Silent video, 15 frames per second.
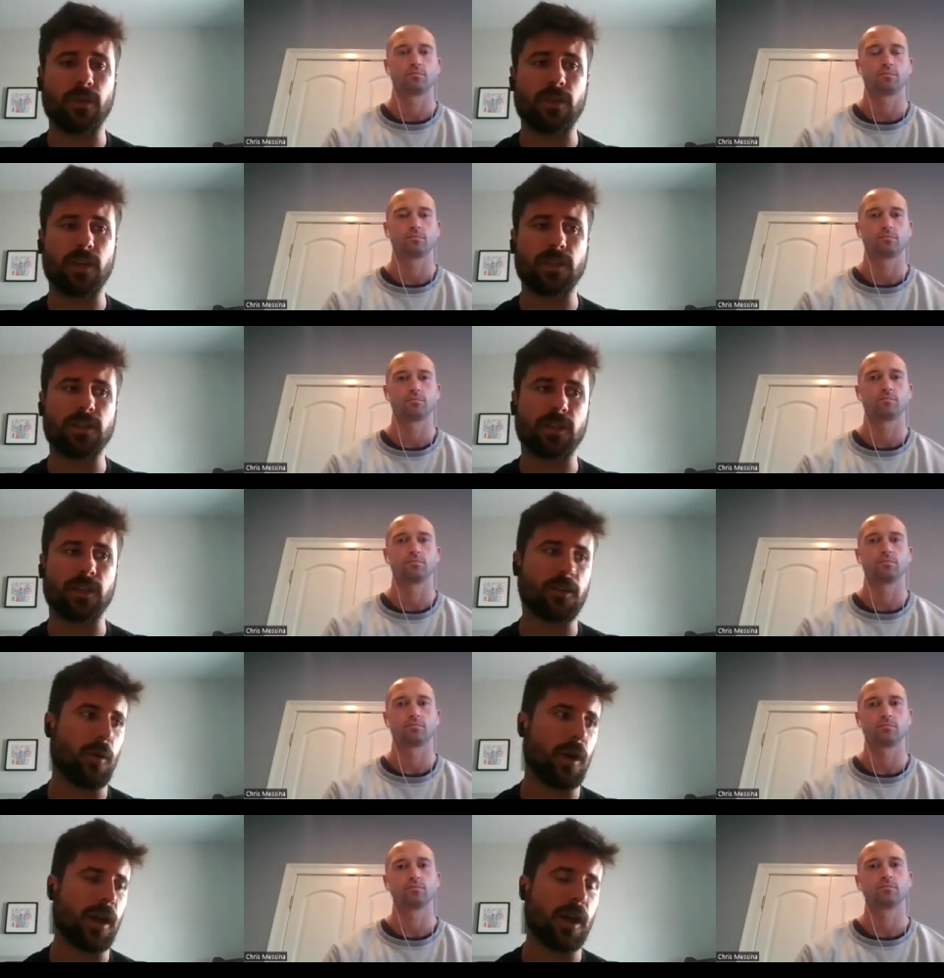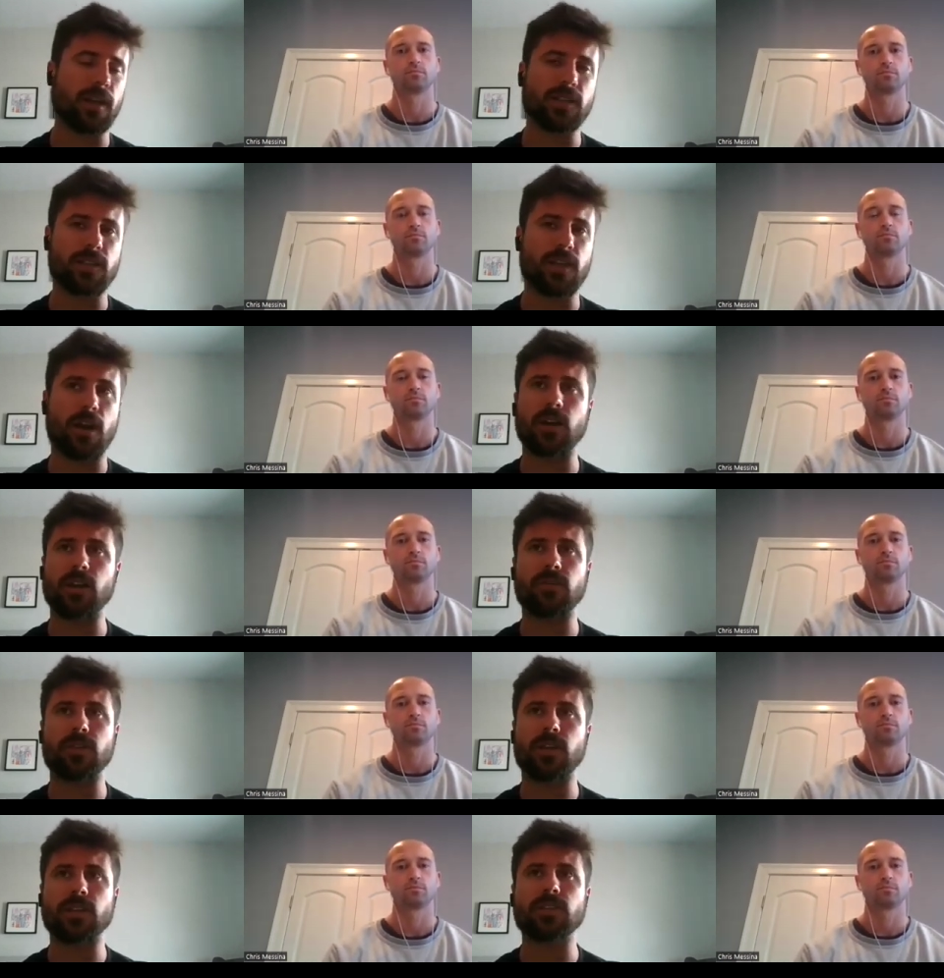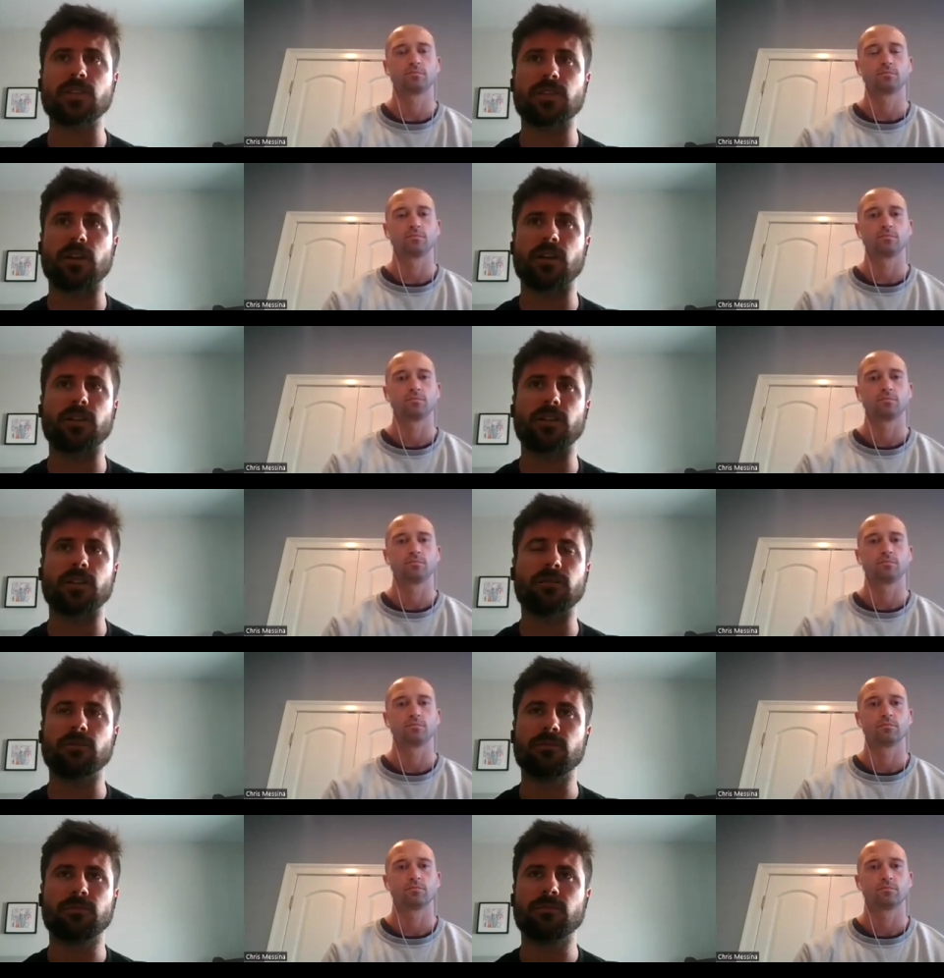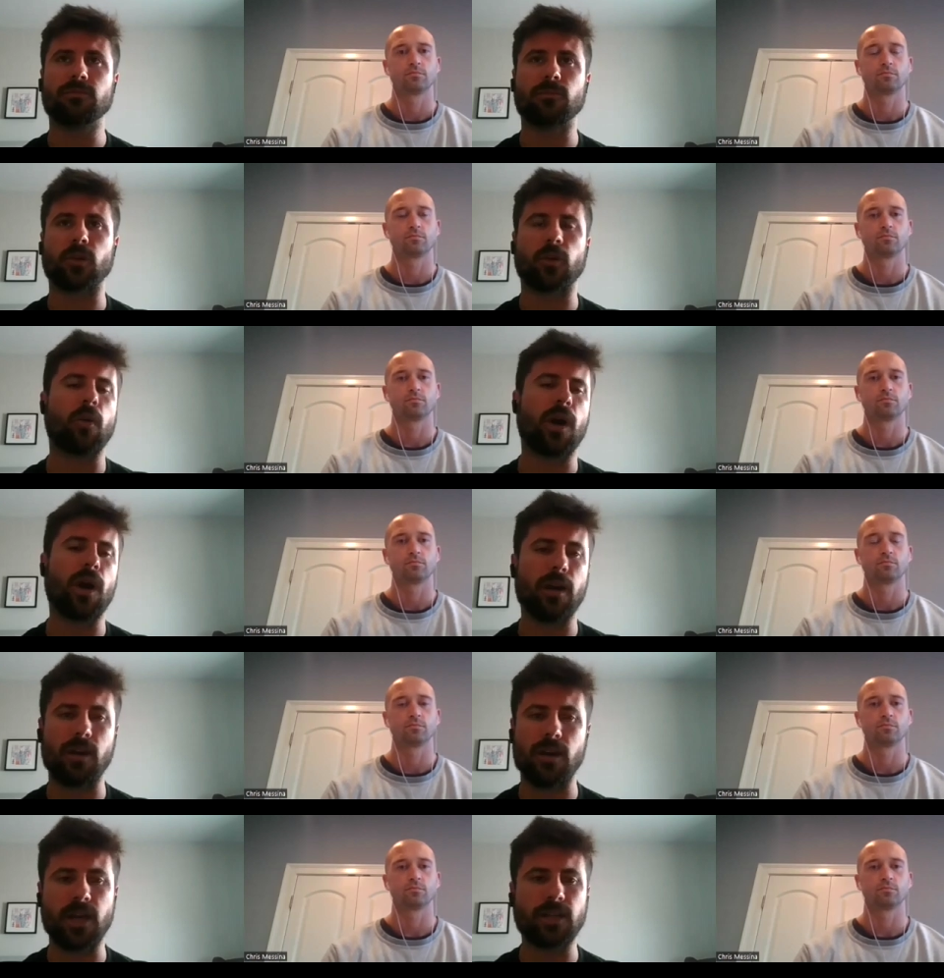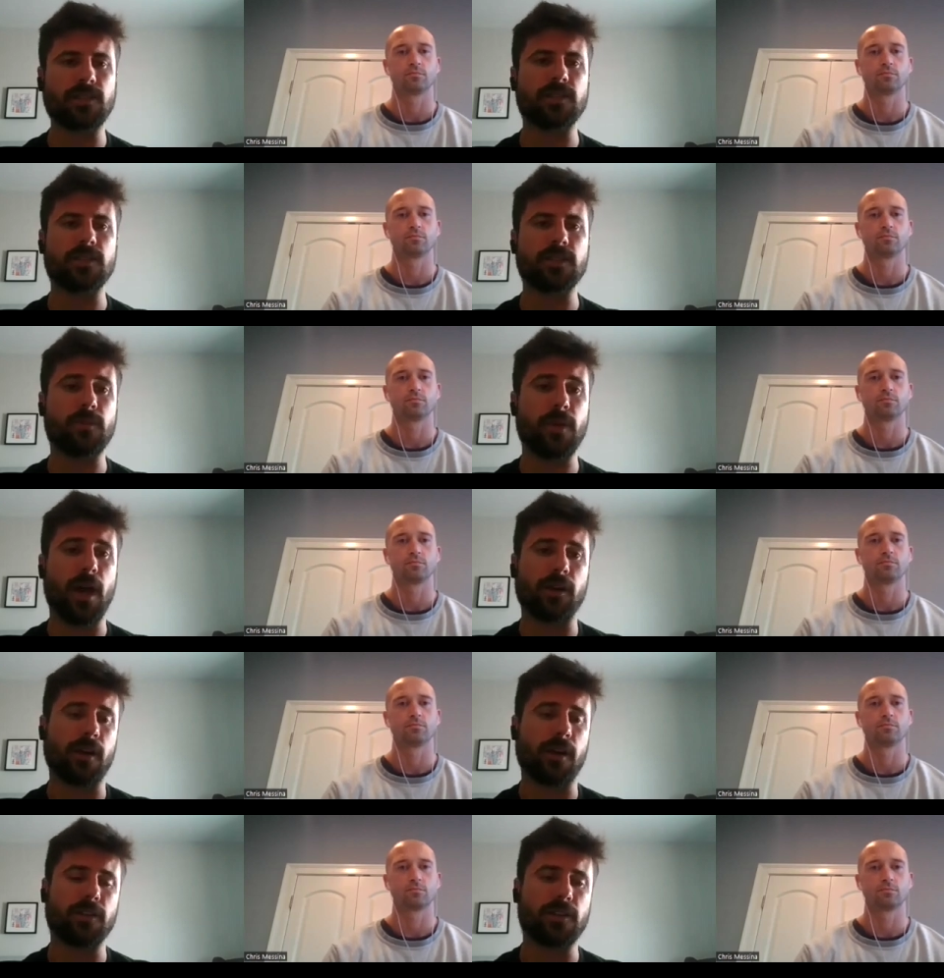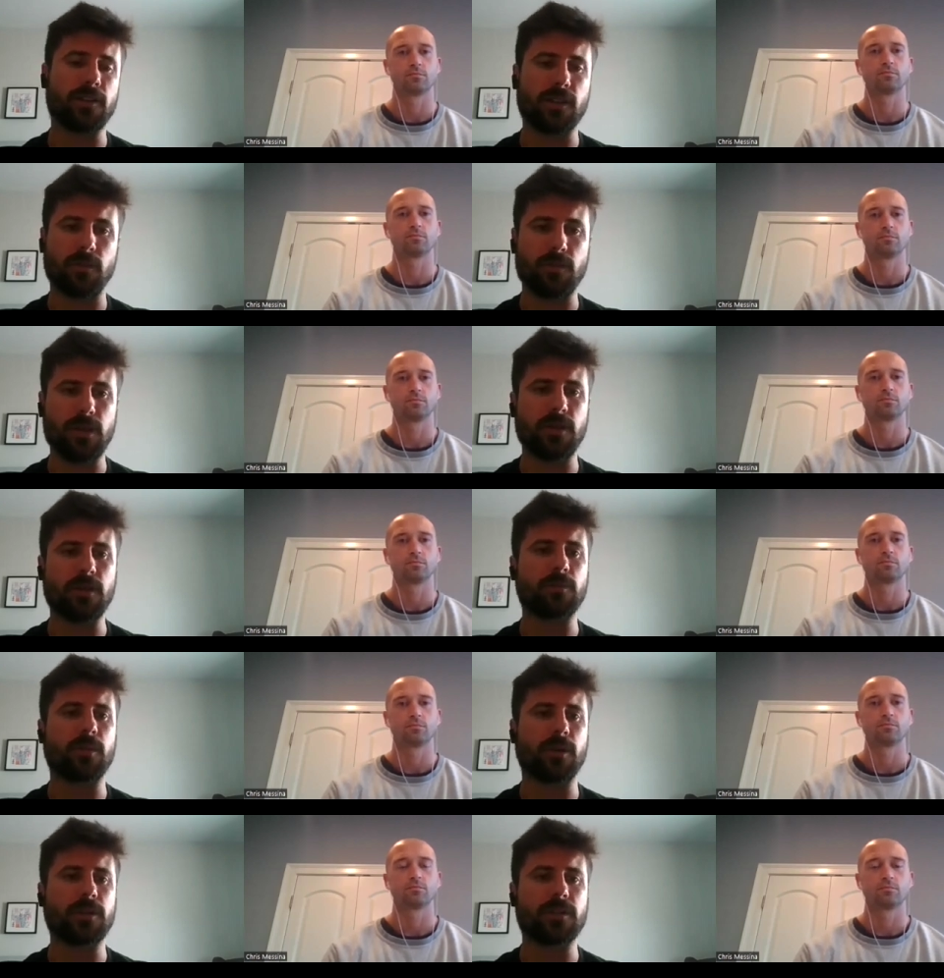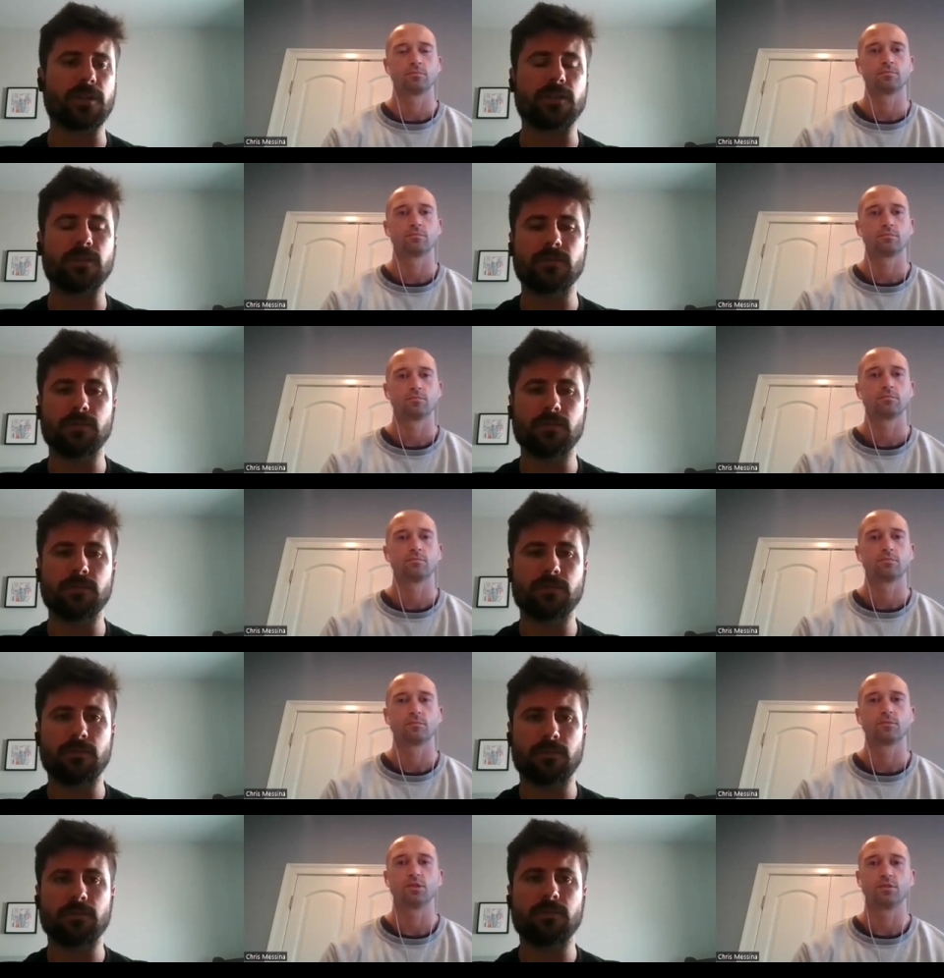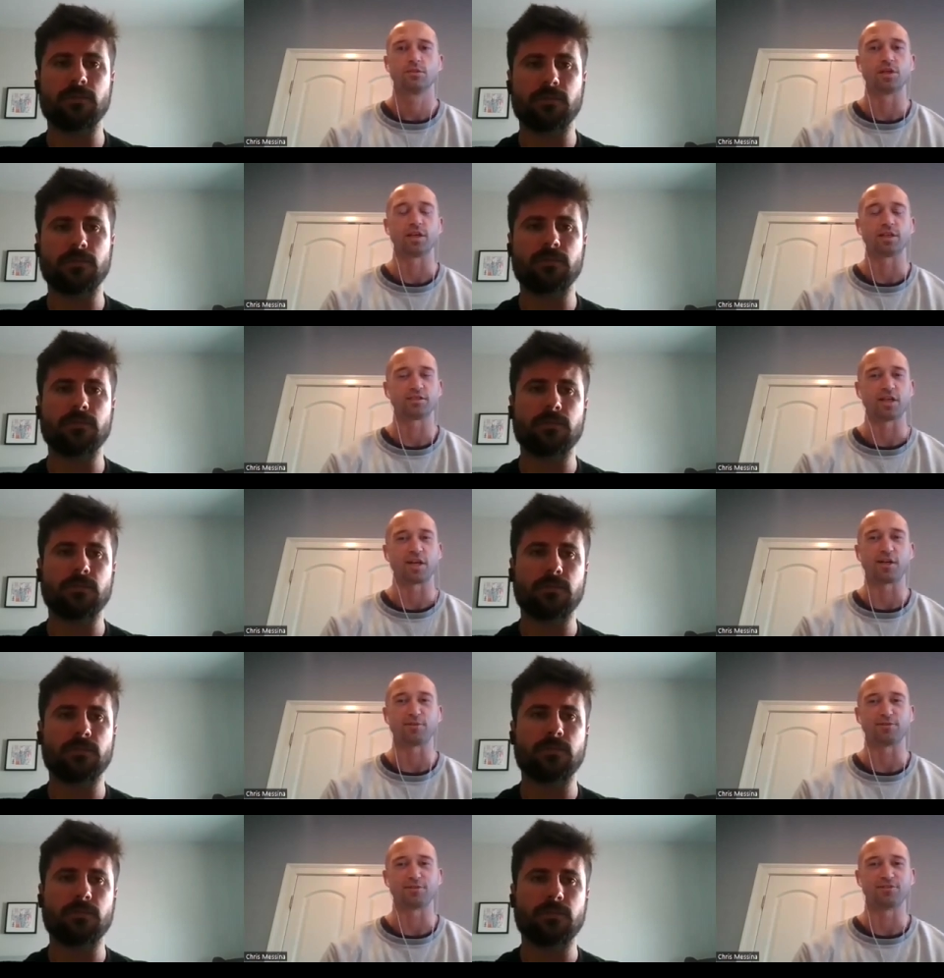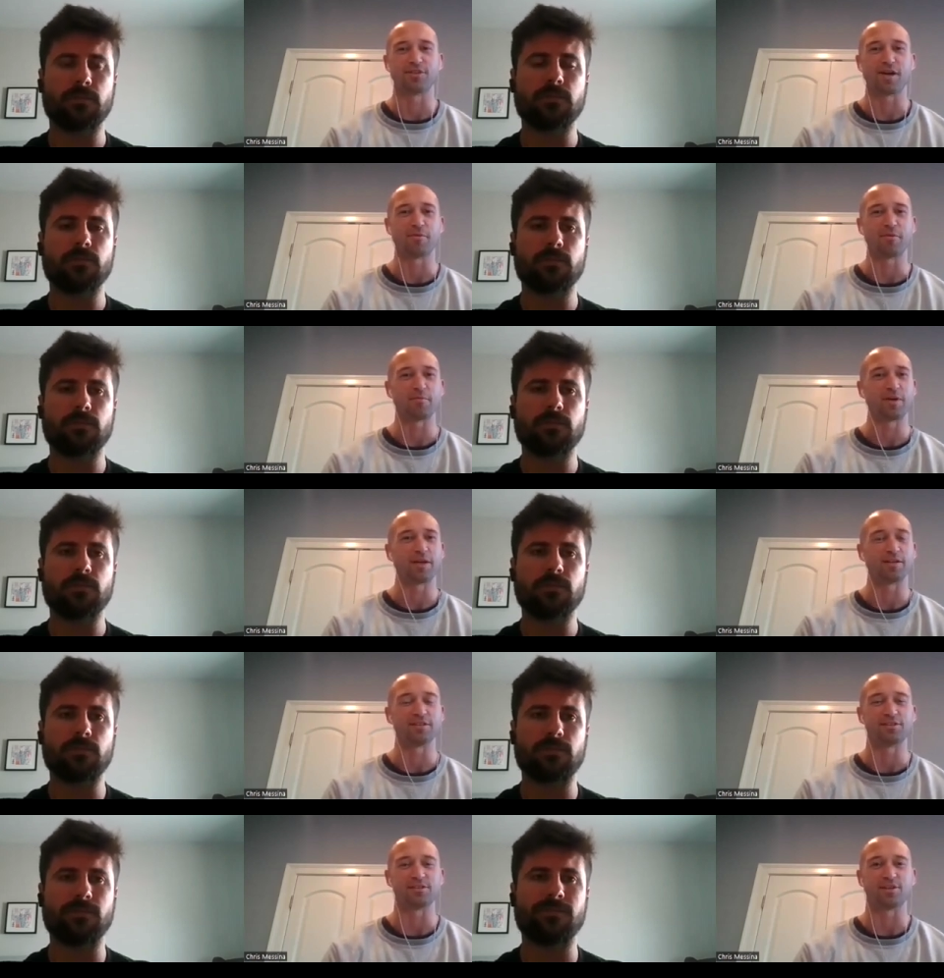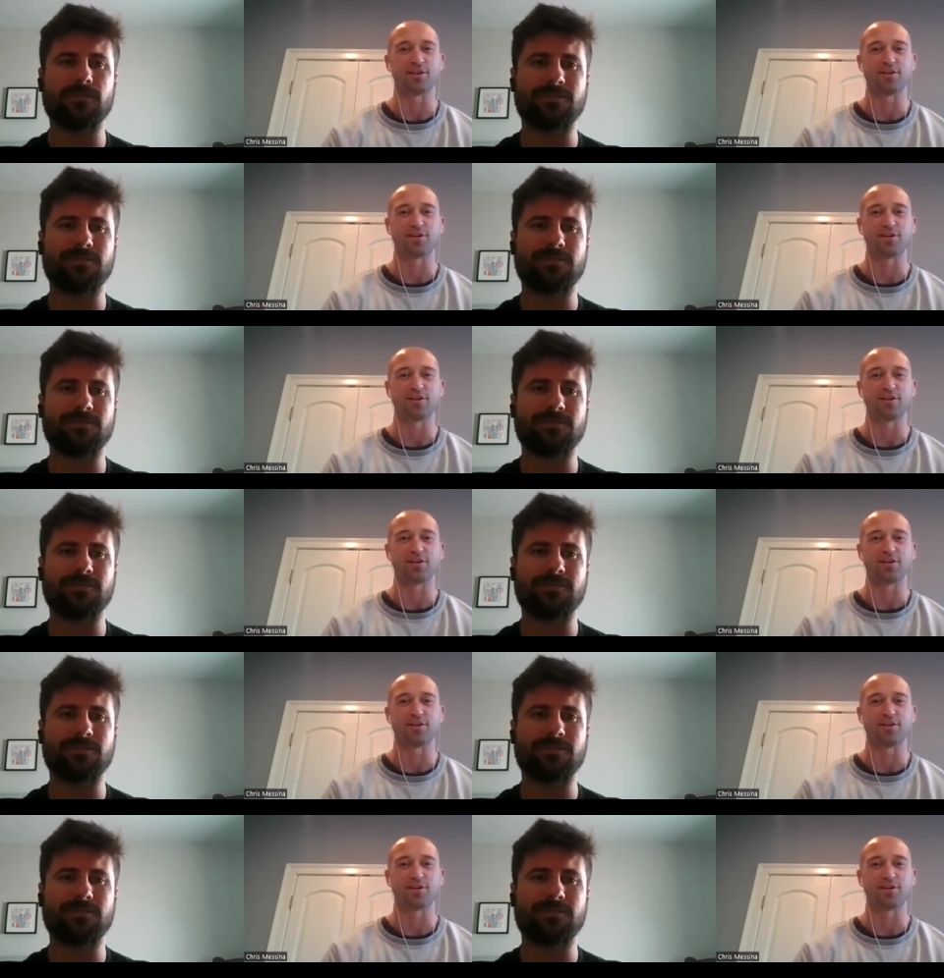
Speaker 1: things that quite honestly aren't even necessarily require an SNC background, just like be a good person.
Speaker 2: Yeah, shout out to Tommy, man. He's